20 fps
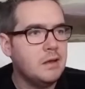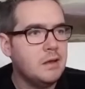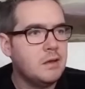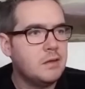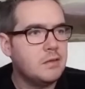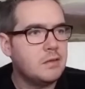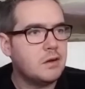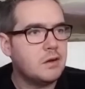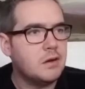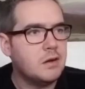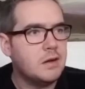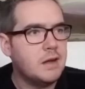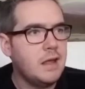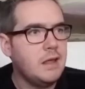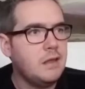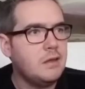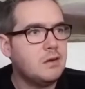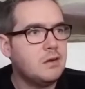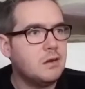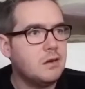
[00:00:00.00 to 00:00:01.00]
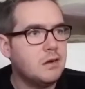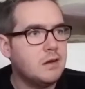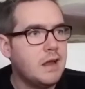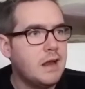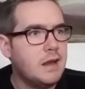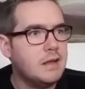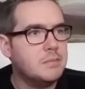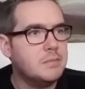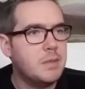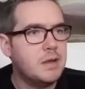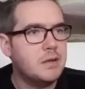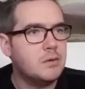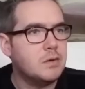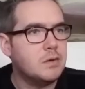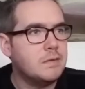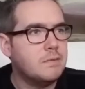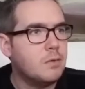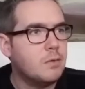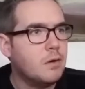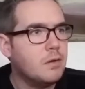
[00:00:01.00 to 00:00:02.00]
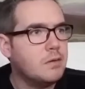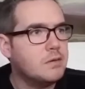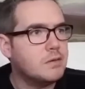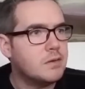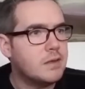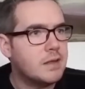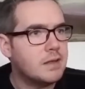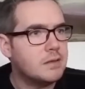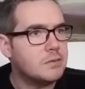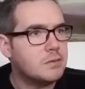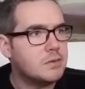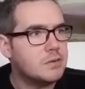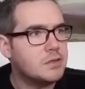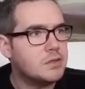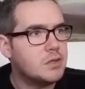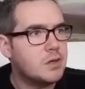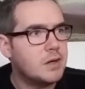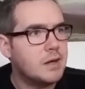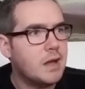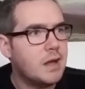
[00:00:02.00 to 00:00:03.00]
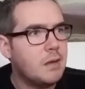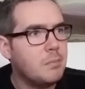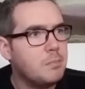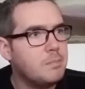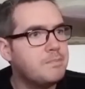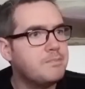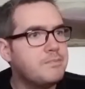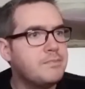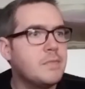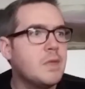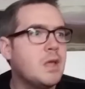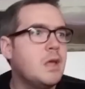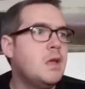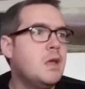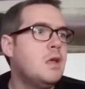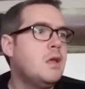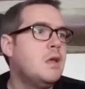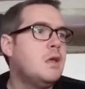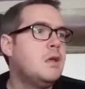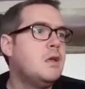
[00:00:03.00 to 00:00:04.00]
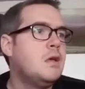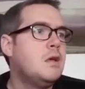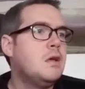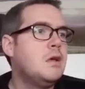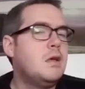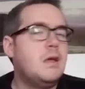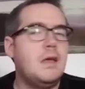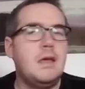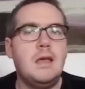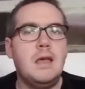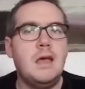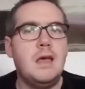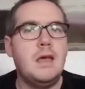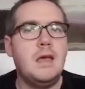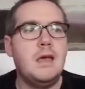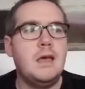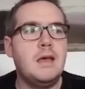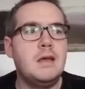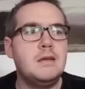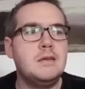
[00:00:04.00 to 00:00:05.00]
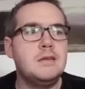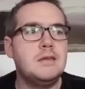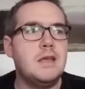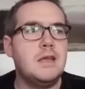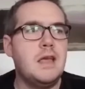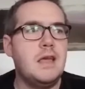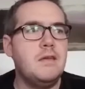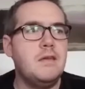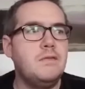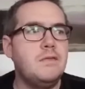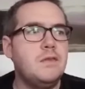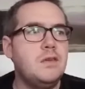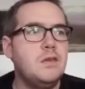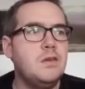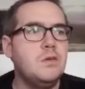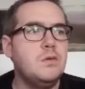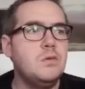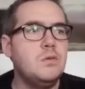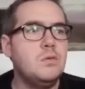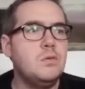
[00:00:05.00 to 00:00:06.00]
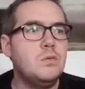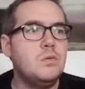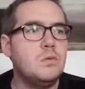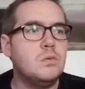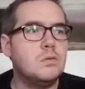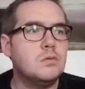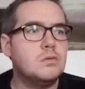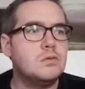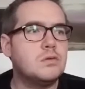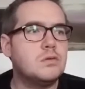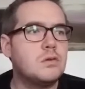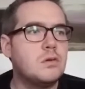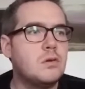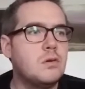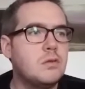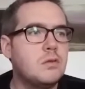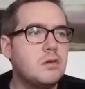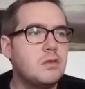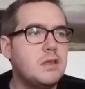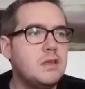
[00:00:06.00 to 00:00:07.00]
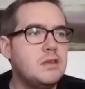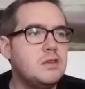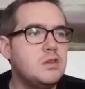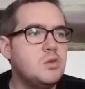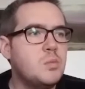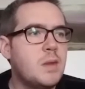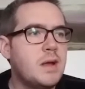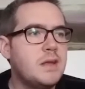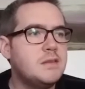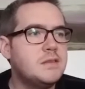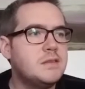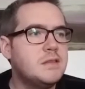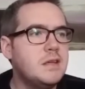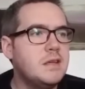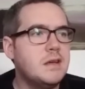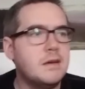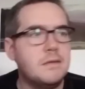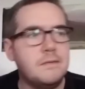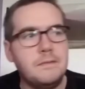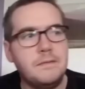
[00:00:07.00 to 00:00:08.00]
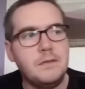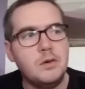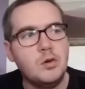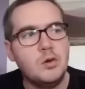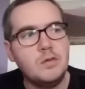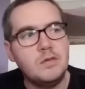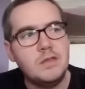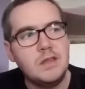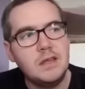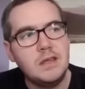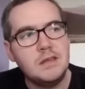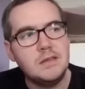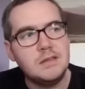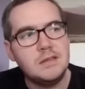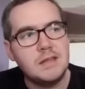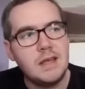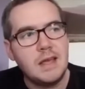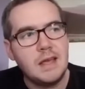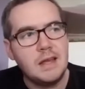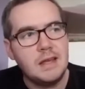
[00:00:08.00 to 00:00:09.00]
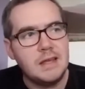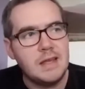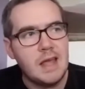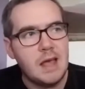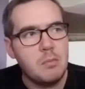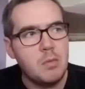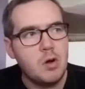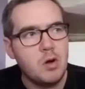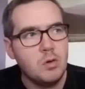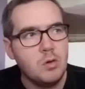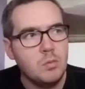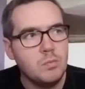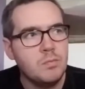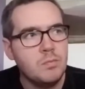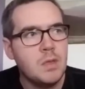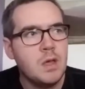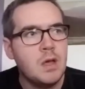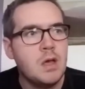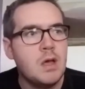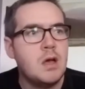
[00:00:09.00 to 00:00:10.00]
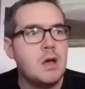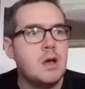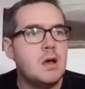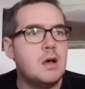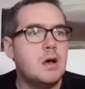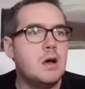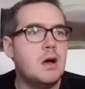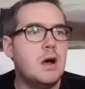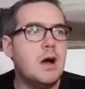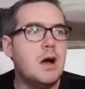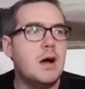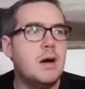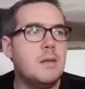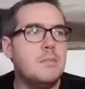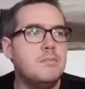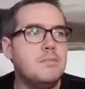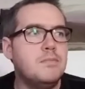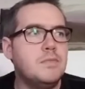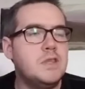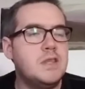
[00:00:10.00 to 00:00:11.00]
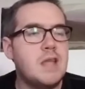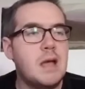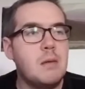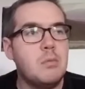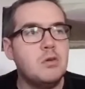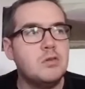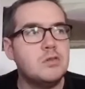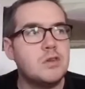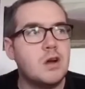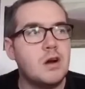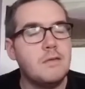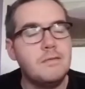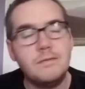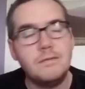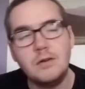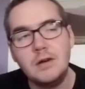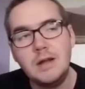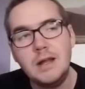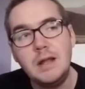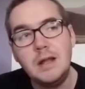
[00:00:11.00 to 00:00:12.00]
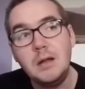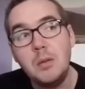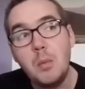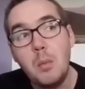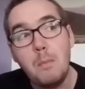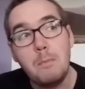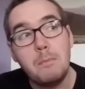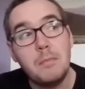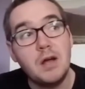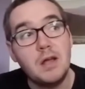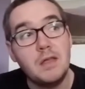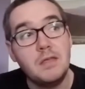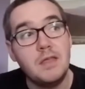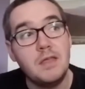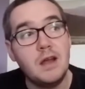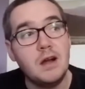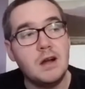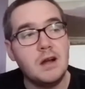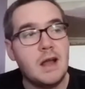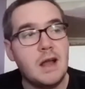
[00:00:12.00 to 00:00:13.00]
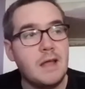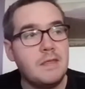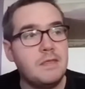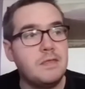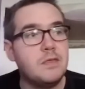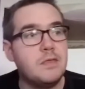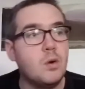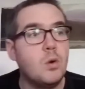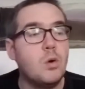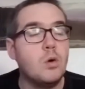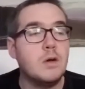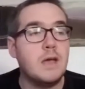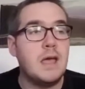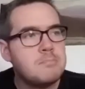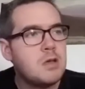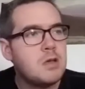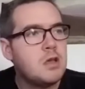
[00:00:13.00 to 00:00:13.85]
current date. Current date is May 24th, so that's what's showing up. And if you scroll through these, you might see a few of these say demo. Demos are free, but they are not the whole game.